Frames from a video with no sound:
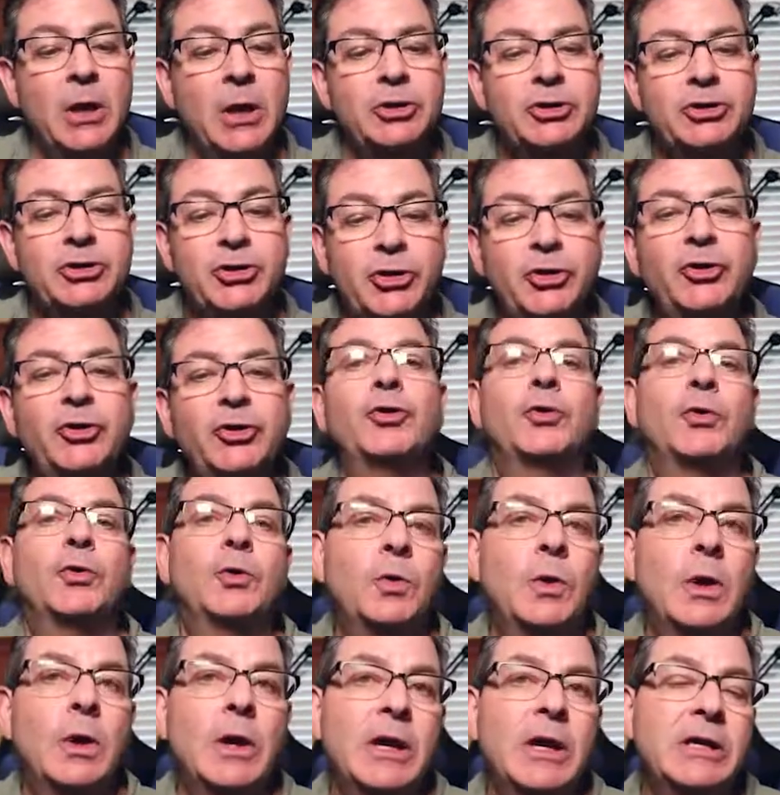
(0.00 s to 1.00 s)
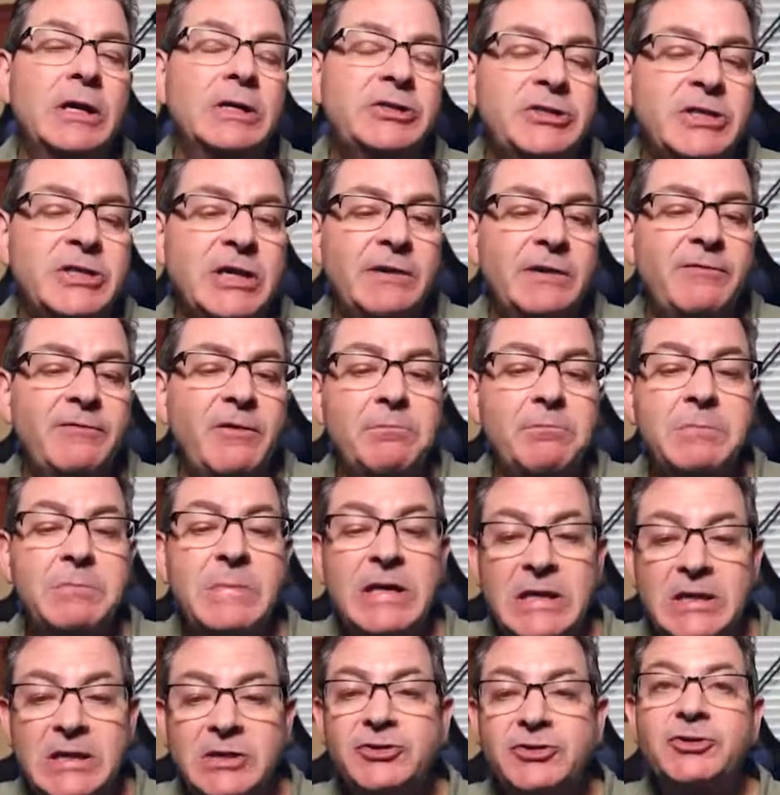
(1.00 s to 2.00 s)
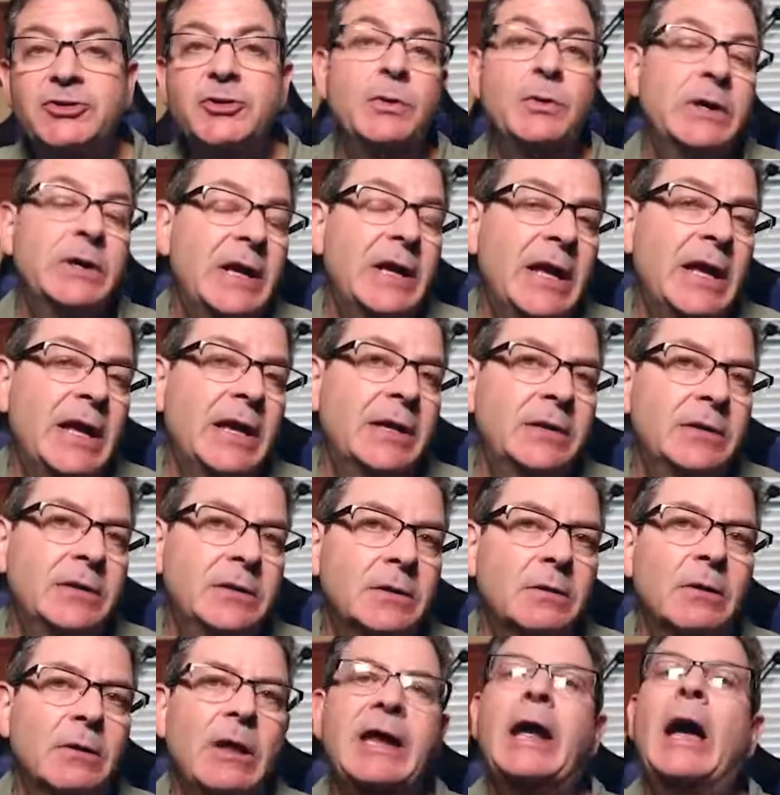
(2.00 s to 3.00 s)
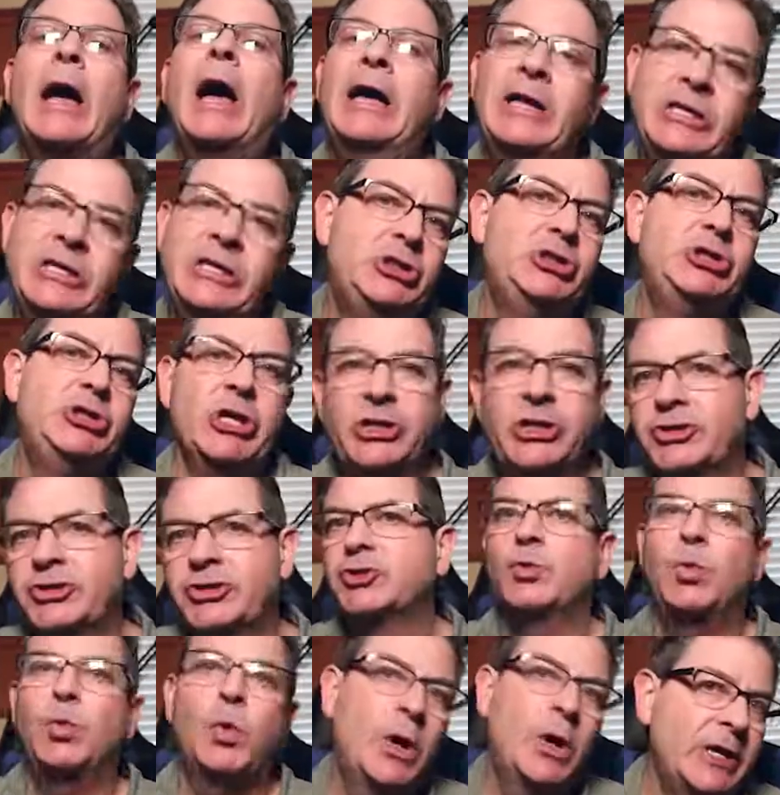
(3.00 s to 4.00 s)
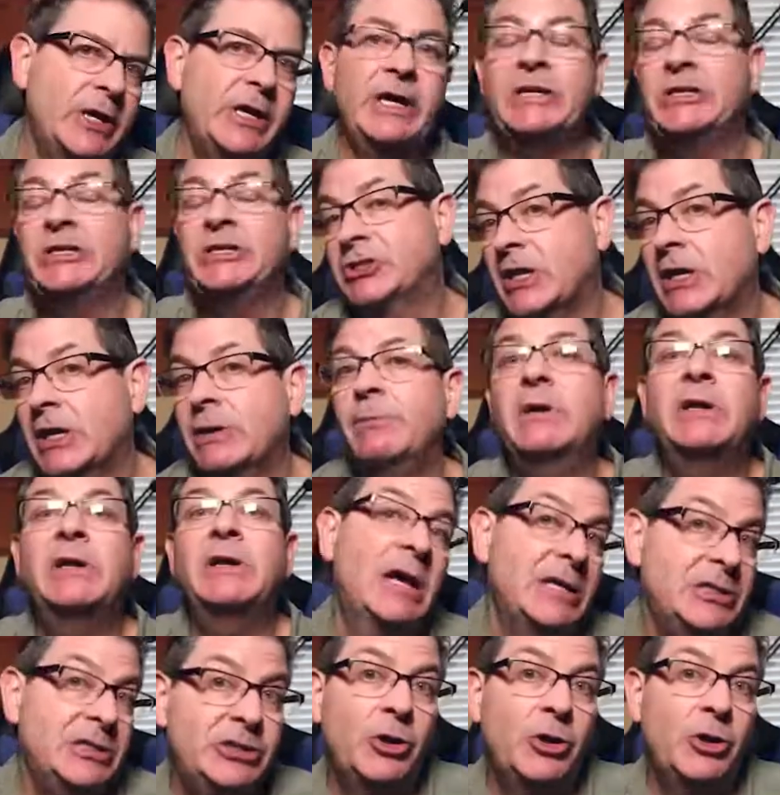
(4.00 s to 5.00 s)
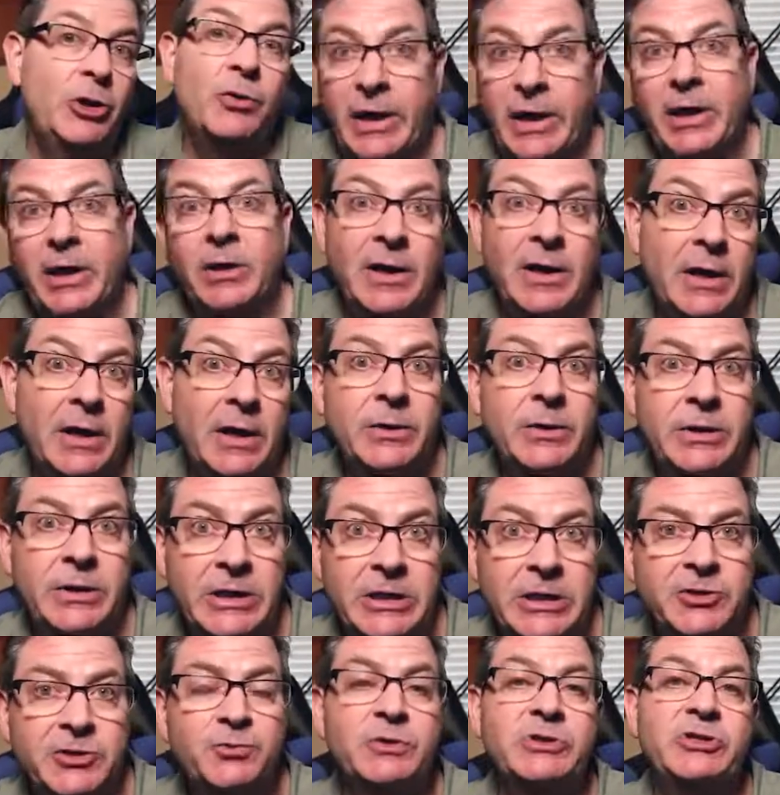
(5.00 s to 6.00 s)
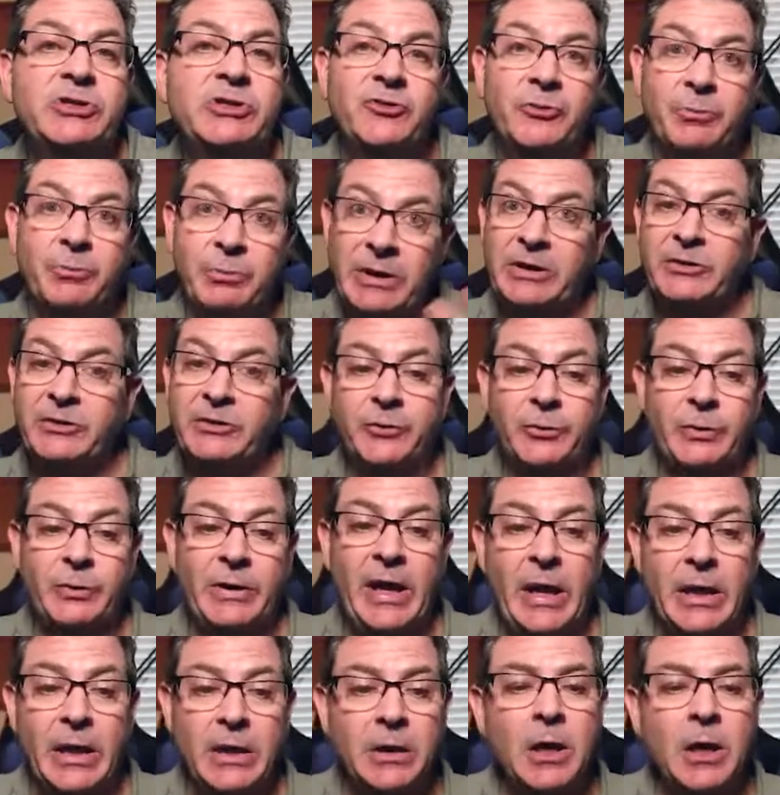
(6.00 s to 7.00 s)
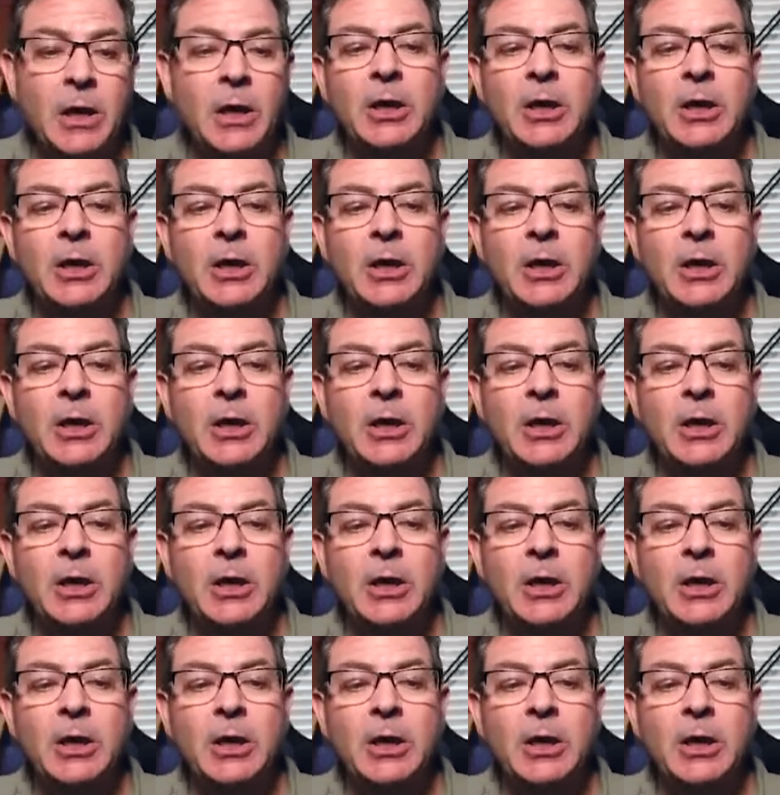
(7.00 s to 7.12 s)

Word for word: Two, instead of a means to an end, like I just want excitement, I don't care how it is, which is a means to an end.